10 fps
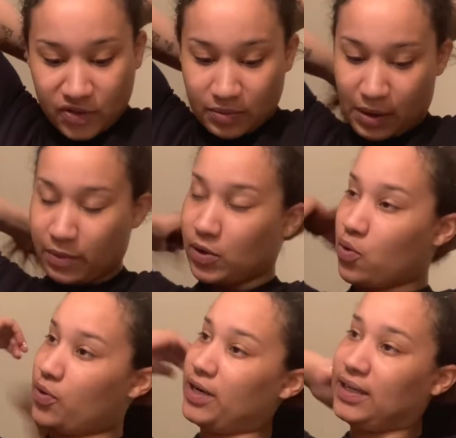My
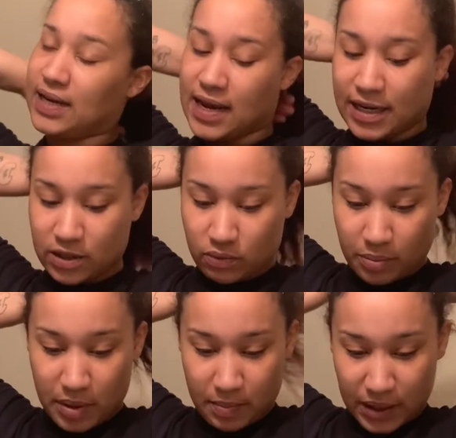recording days will
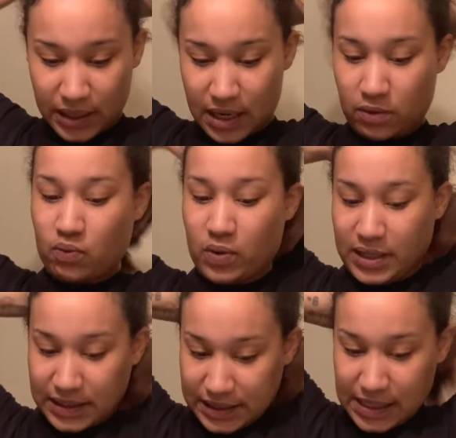be Monday,
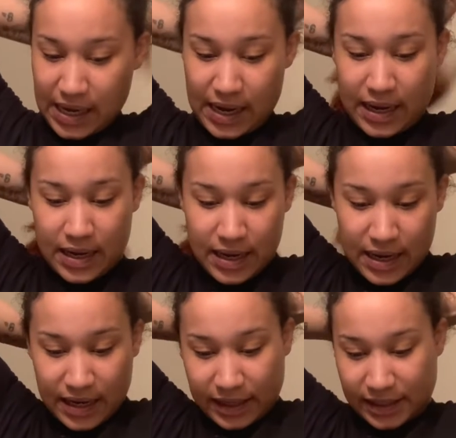Wednesday,
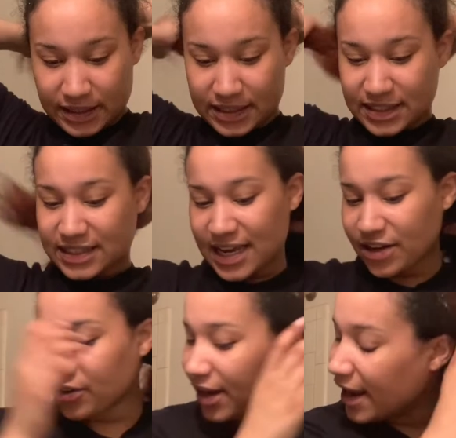and
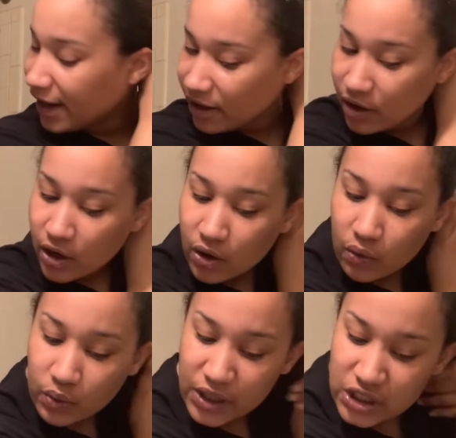Saturday,
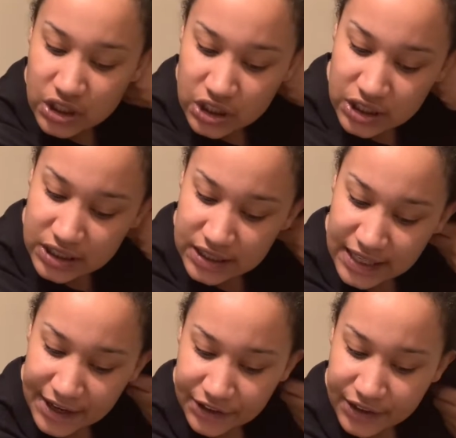which
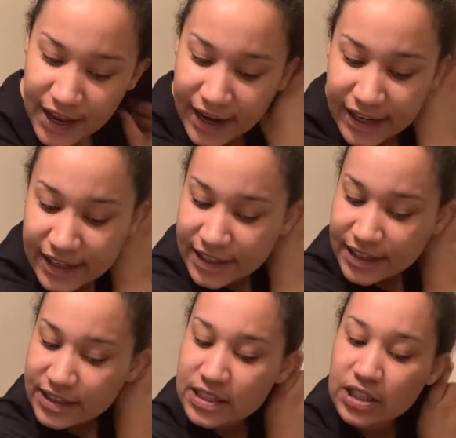Saturday
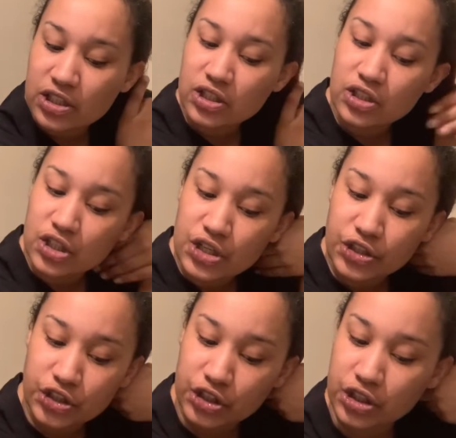is
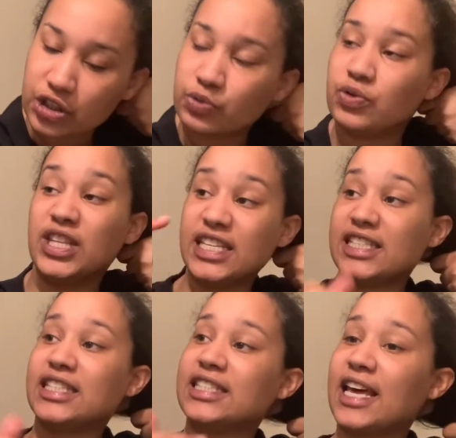
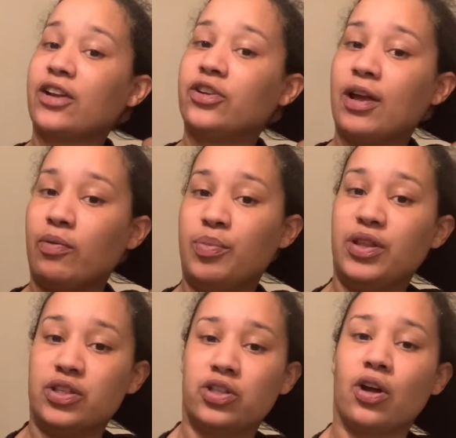this Saturday will be
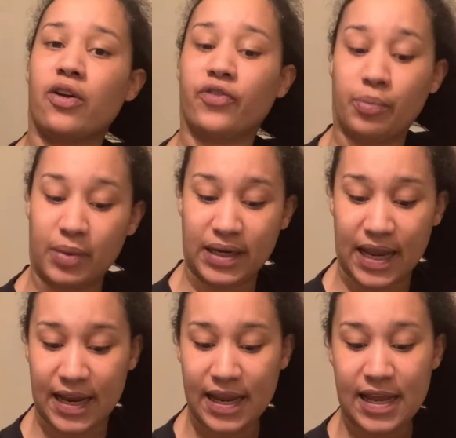the start for
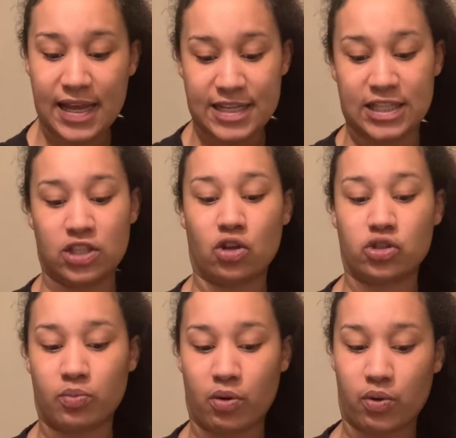Monday, since those
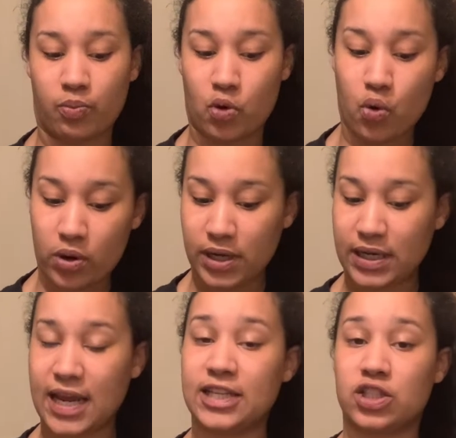are my recording
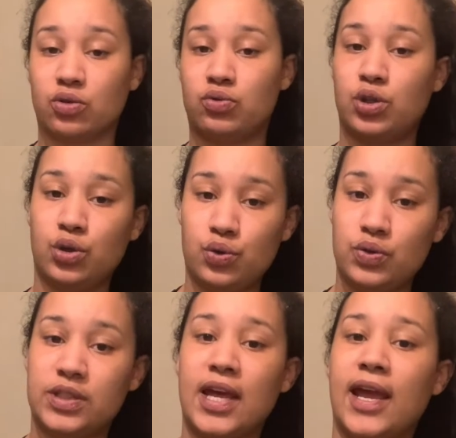days. So
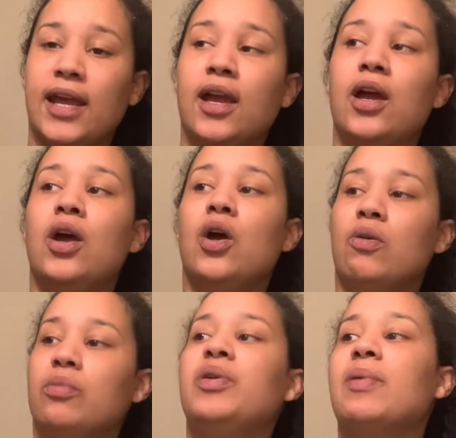Tuesday
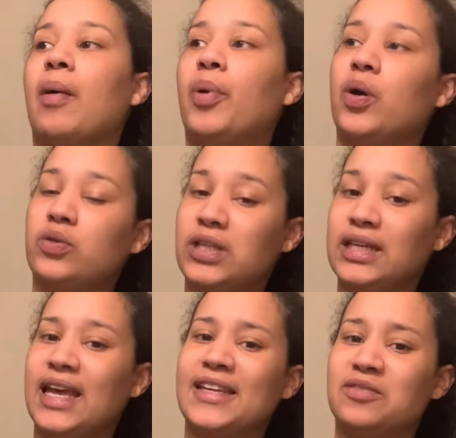will be my posting
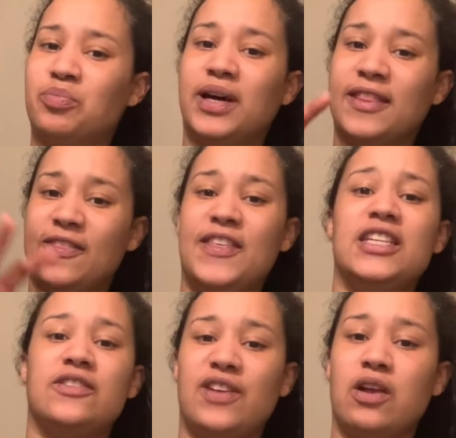days, but
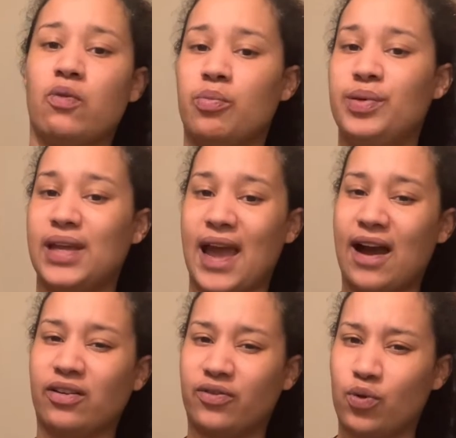this video will be
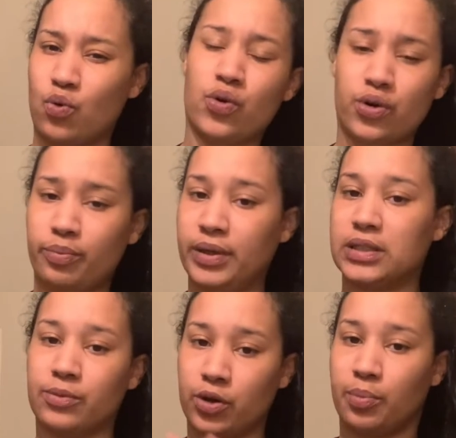out of order because
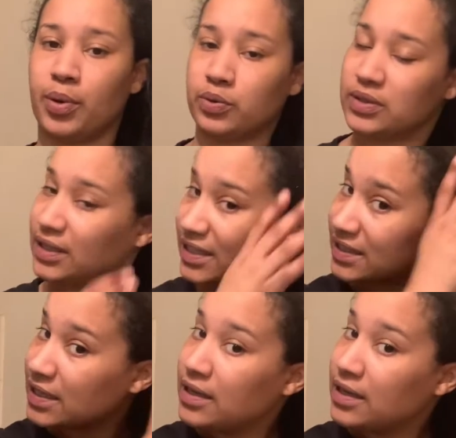I'm gonna post this